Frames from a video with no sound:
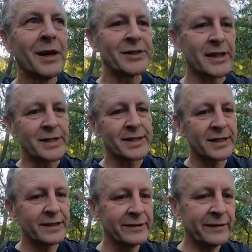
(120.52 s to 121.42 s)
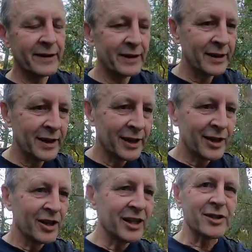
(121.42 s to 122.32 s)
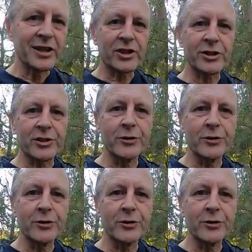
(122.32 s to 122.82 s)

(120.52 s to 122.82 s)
said to Steve, let's just